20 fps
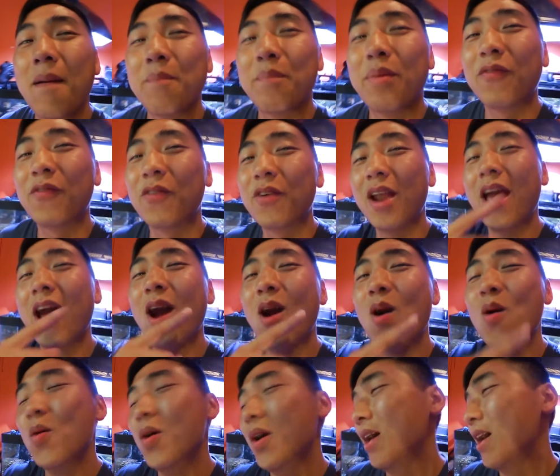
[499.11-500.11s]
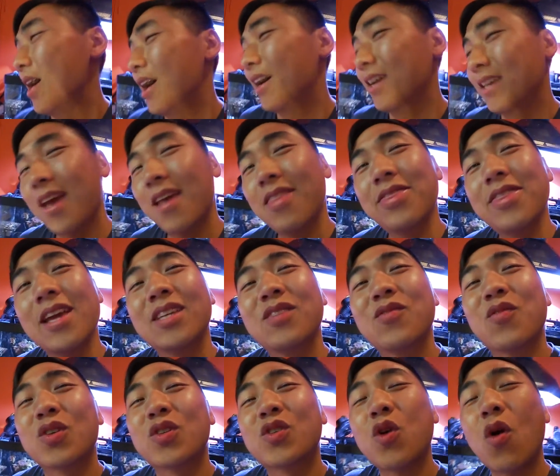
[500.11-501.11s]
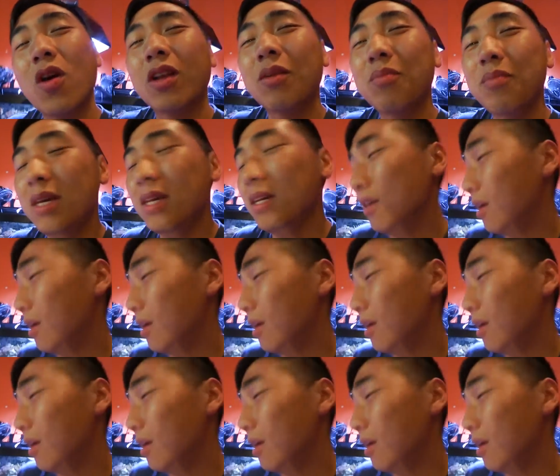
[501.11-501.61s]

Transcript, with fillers: But for now, Again, thanks for joining me.